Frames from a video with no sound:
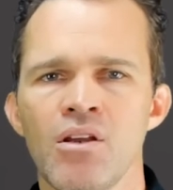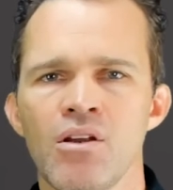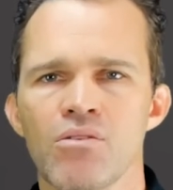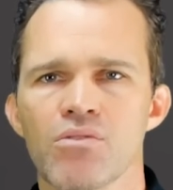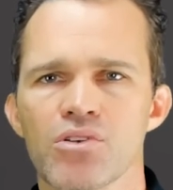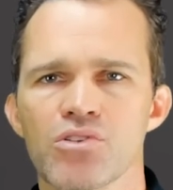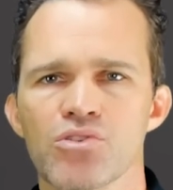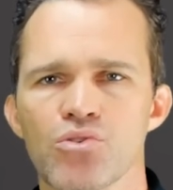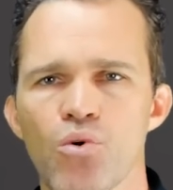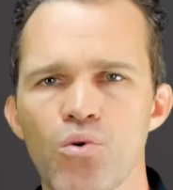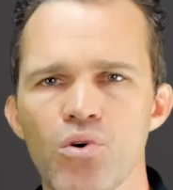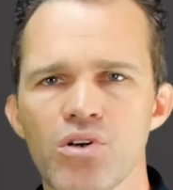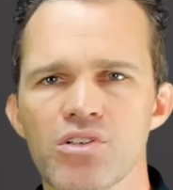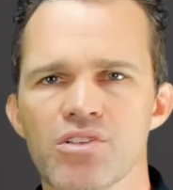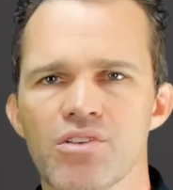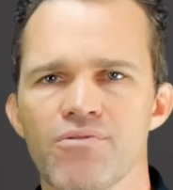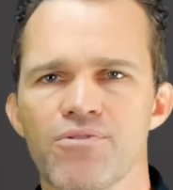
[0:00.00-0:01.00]

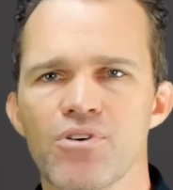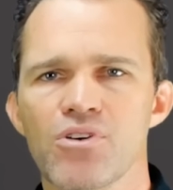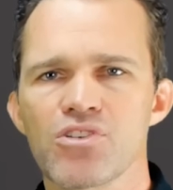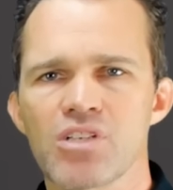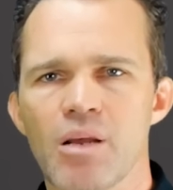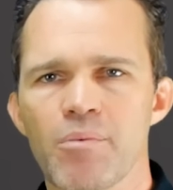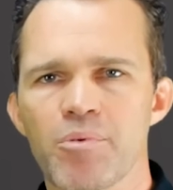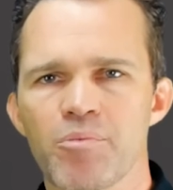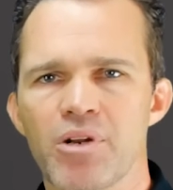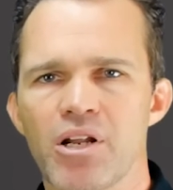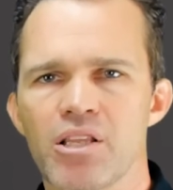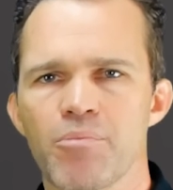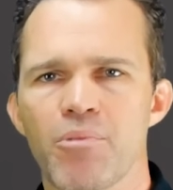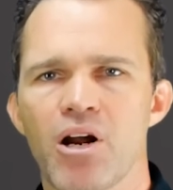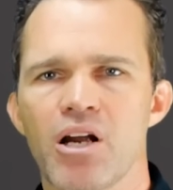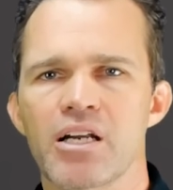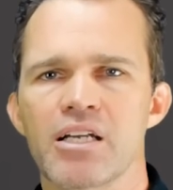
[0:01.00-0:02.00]
Restore is the first supplement on
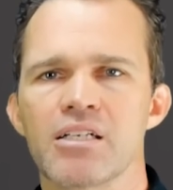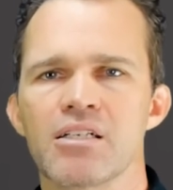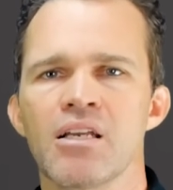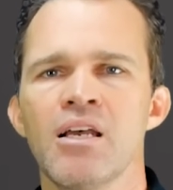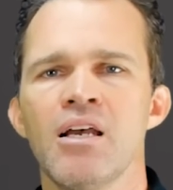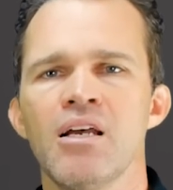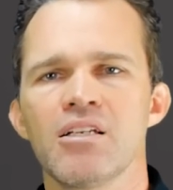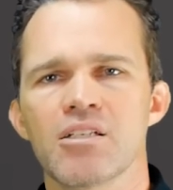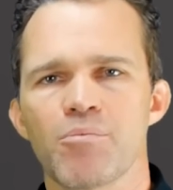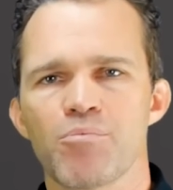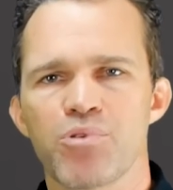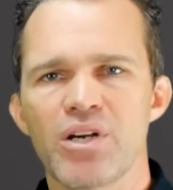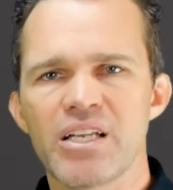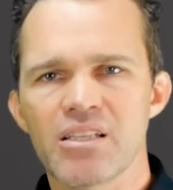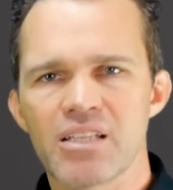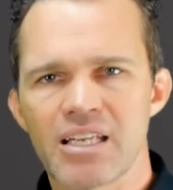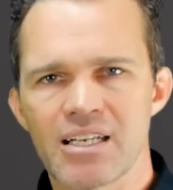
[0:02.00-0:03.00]
the market to
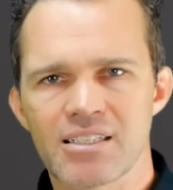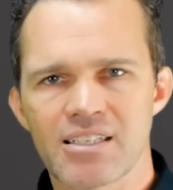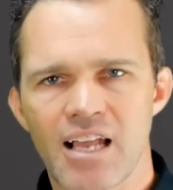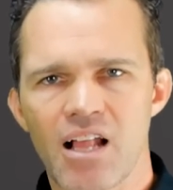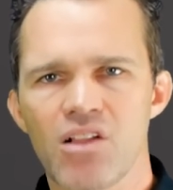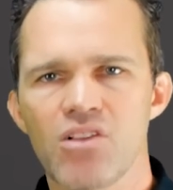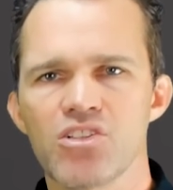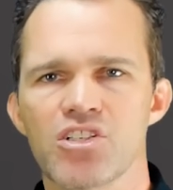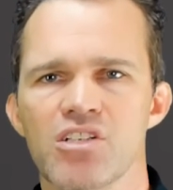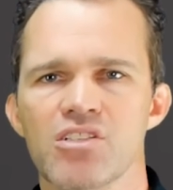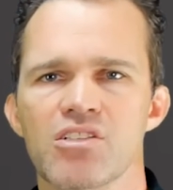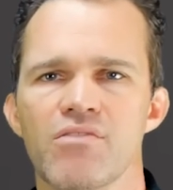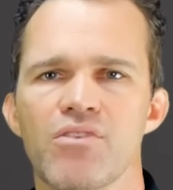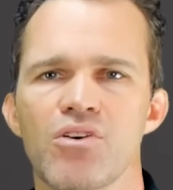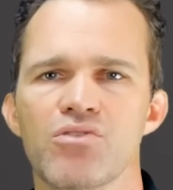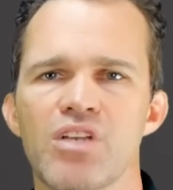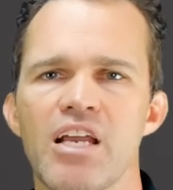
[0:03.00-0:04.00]
bring the intelligence
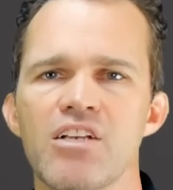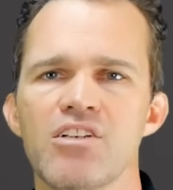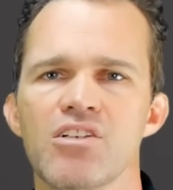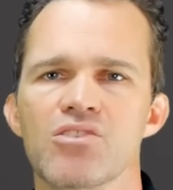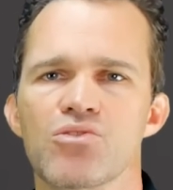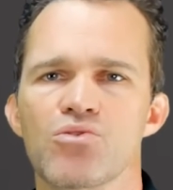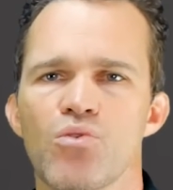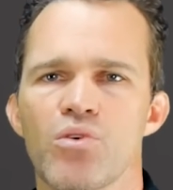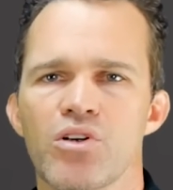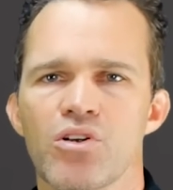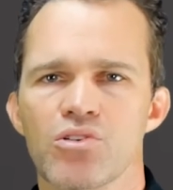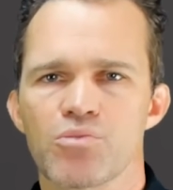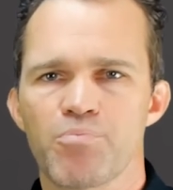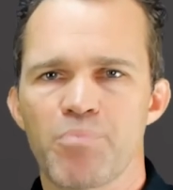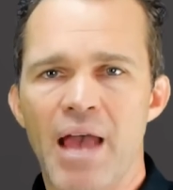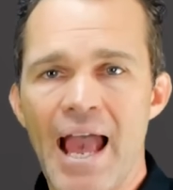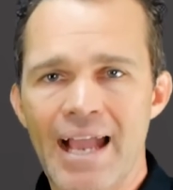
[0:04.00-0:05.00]
of those ancient soils
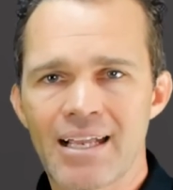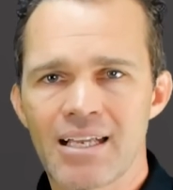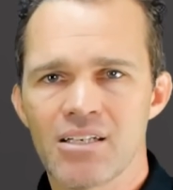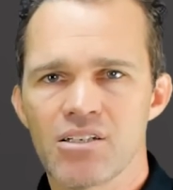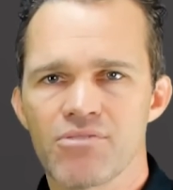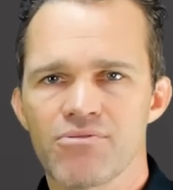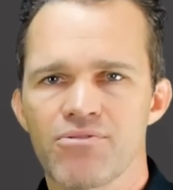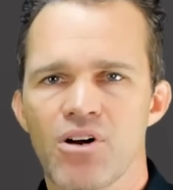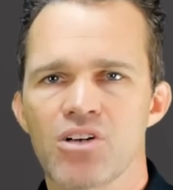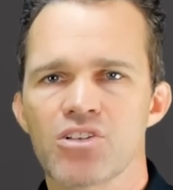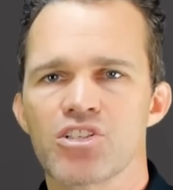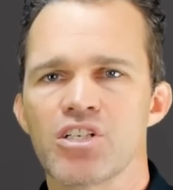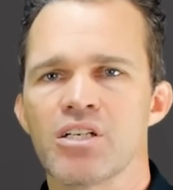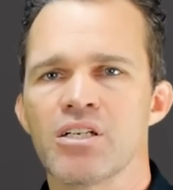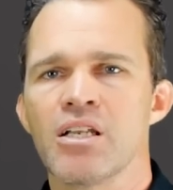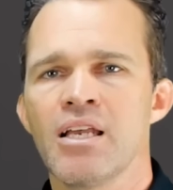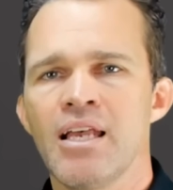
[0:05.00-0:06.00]
back into
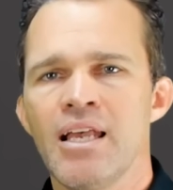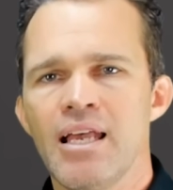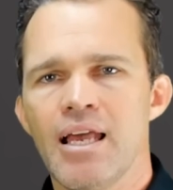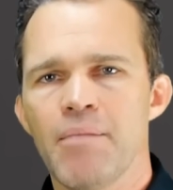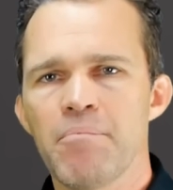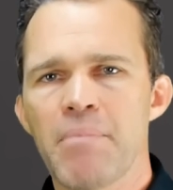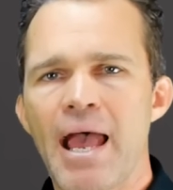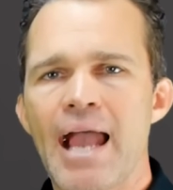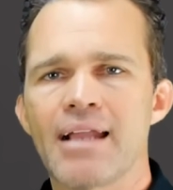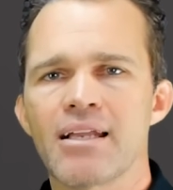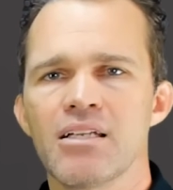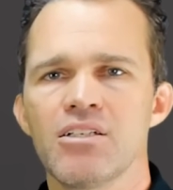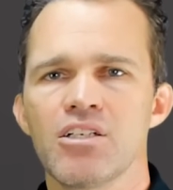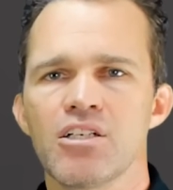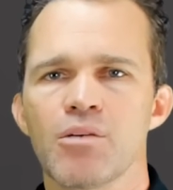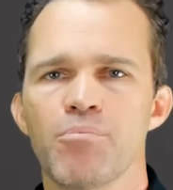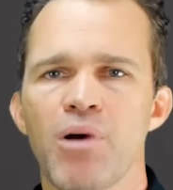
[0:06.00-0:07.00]
function and back
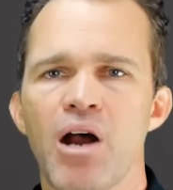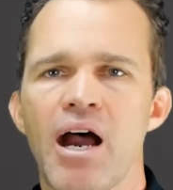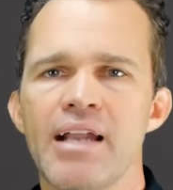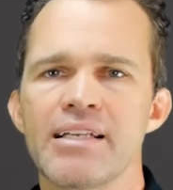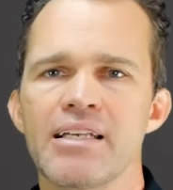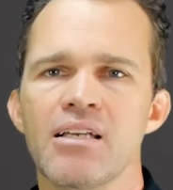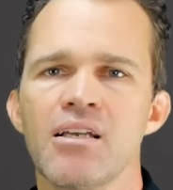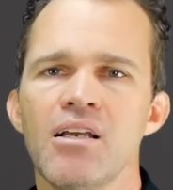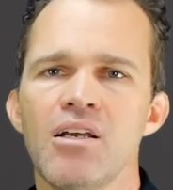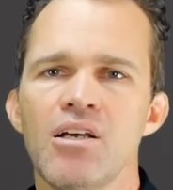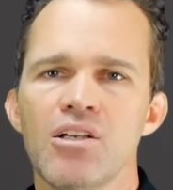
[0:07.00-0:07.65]
into your body